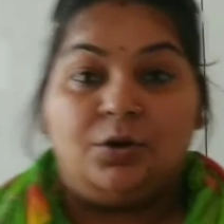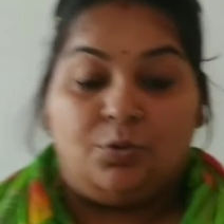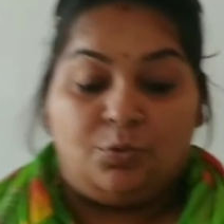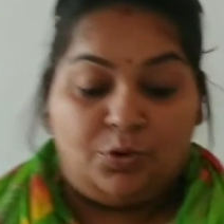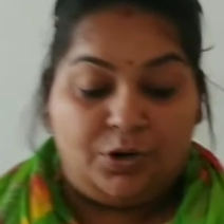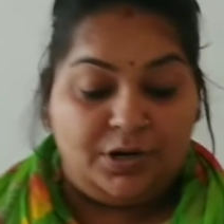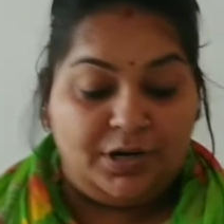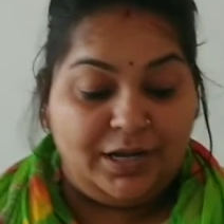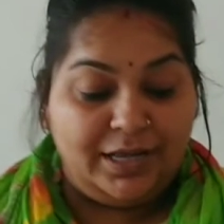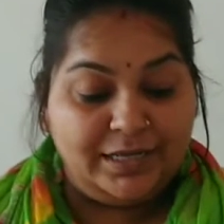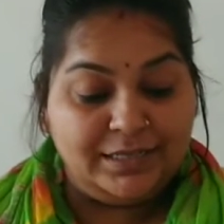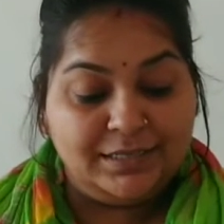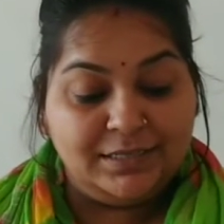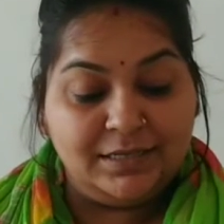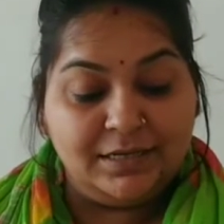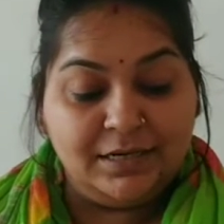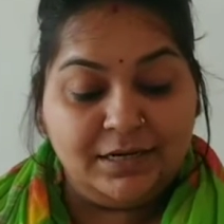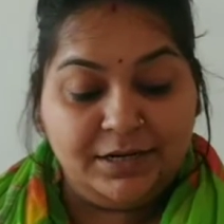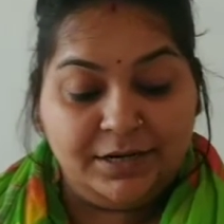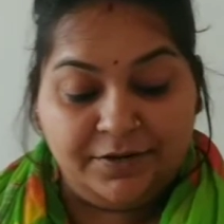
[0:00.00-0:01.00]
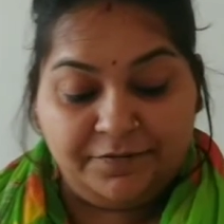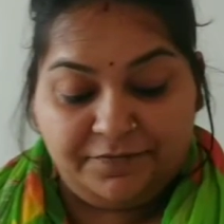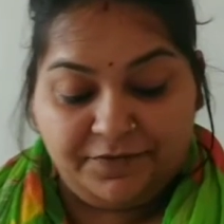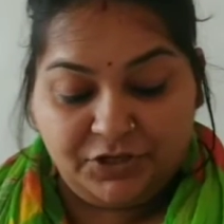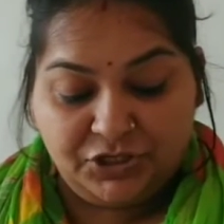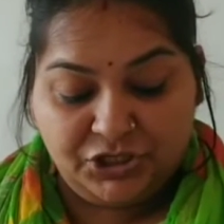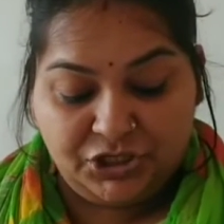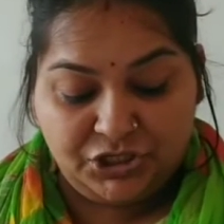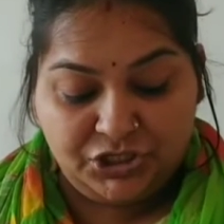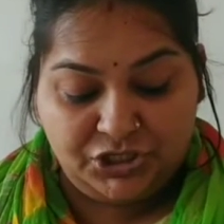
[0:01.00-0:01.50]
what is the
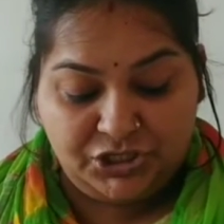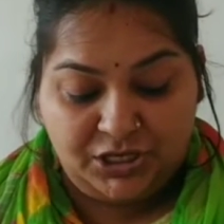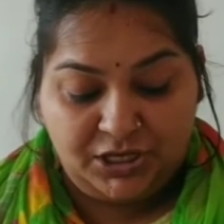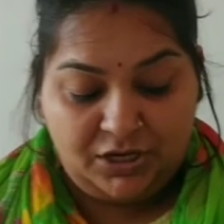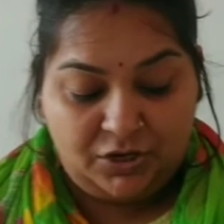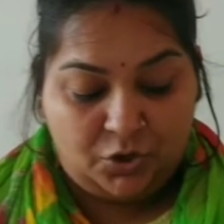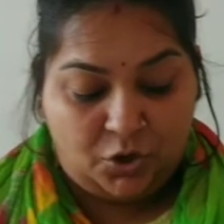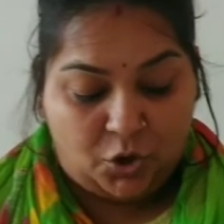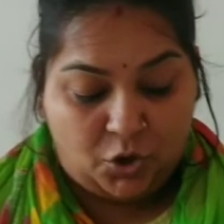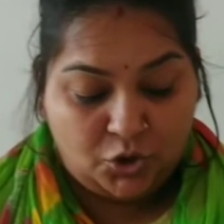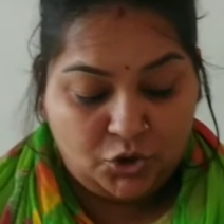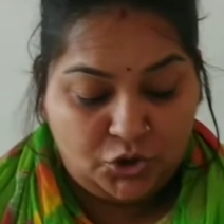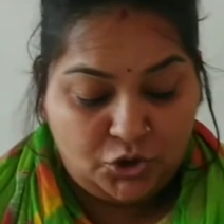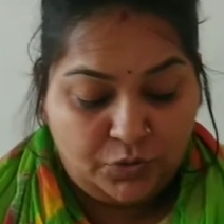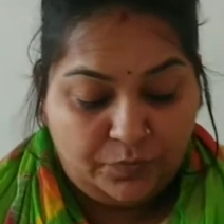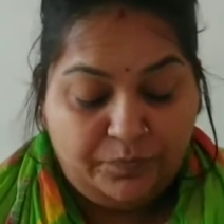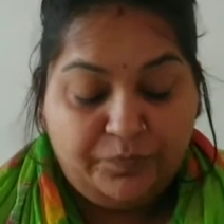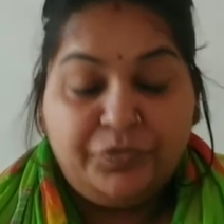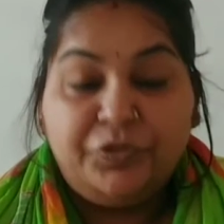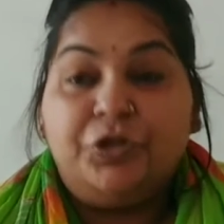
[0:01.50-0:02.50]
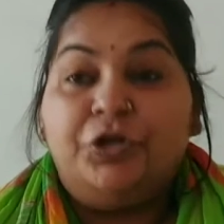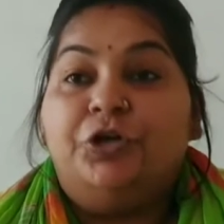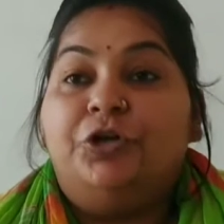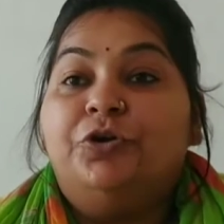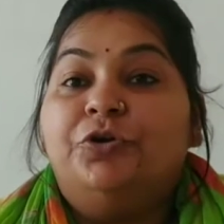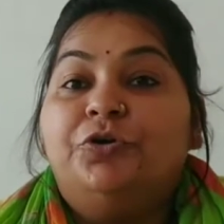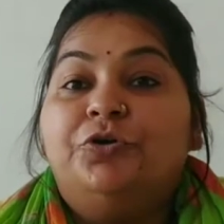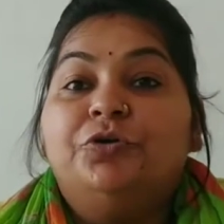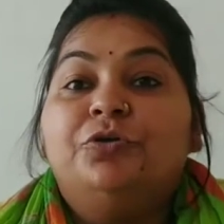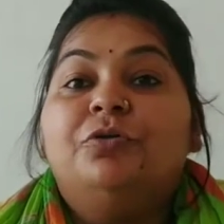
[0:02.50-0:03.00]
deficiency caused
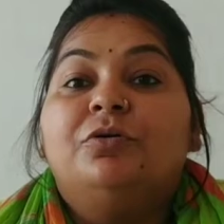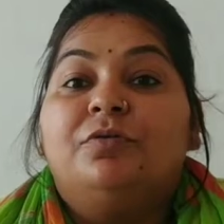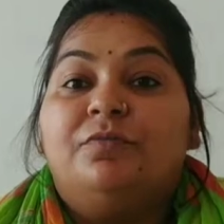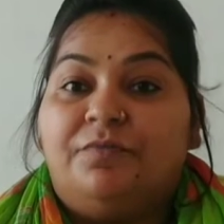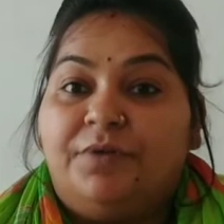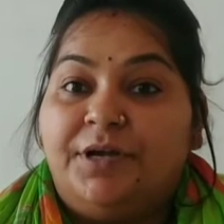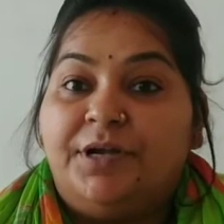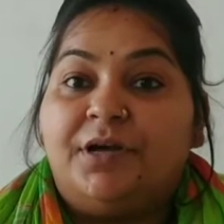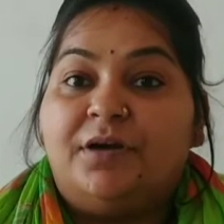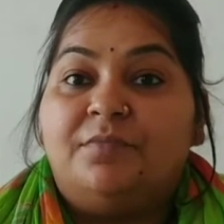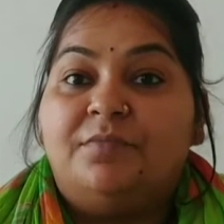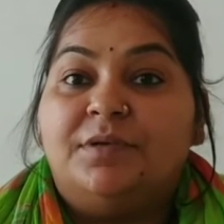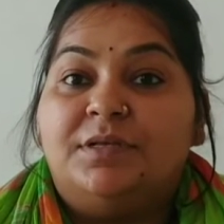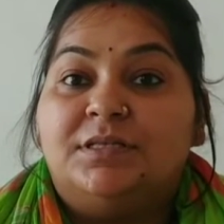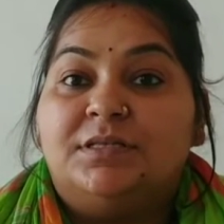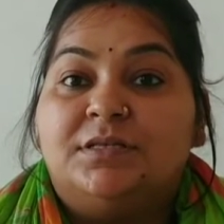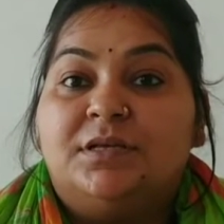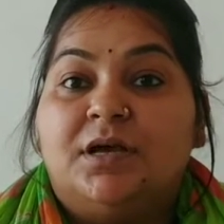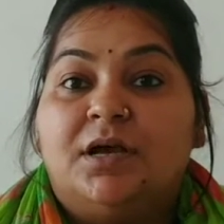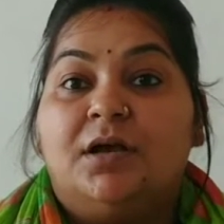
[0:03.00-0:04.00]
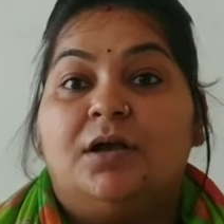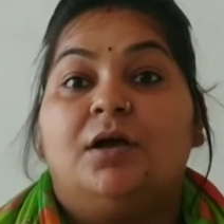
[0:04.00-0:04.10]
due to vitamins?